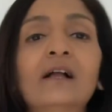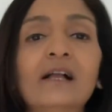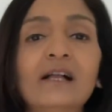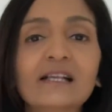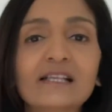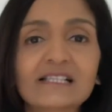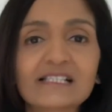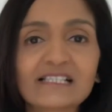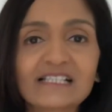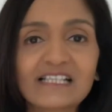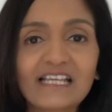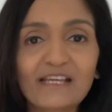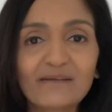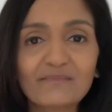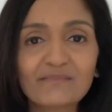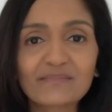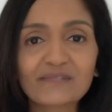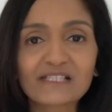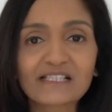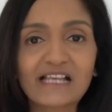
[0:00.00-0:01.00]
Snip,
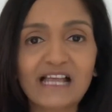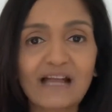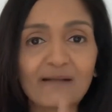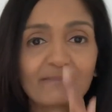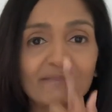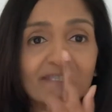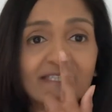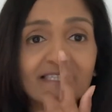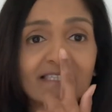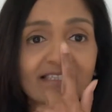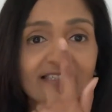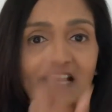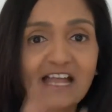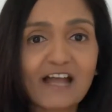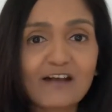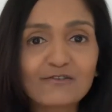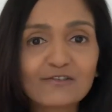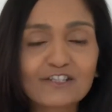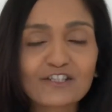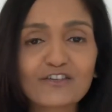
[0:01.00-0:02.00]
snap,
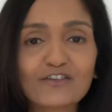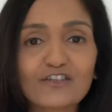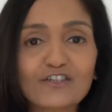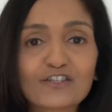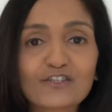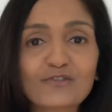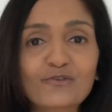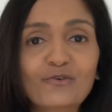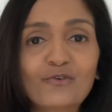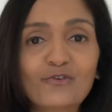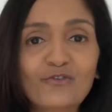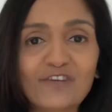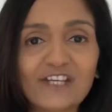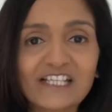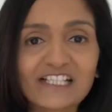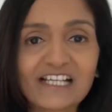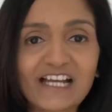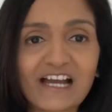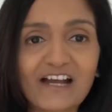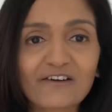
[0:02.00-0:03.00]
snap, the story's
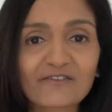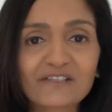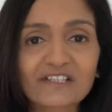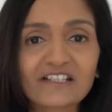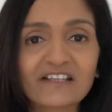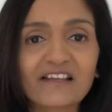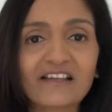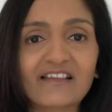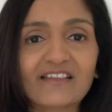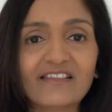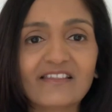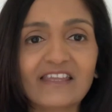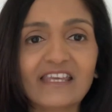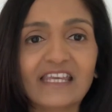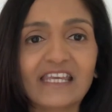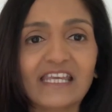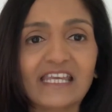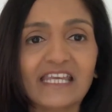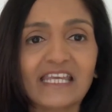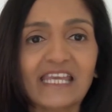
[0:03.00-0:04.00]
out,
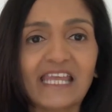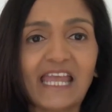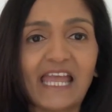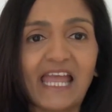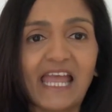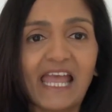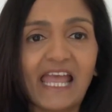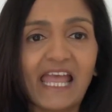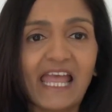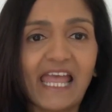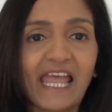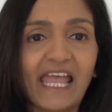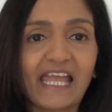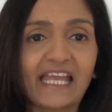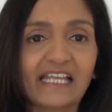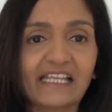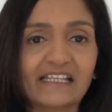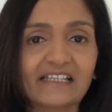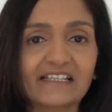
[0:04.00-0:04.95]
the end.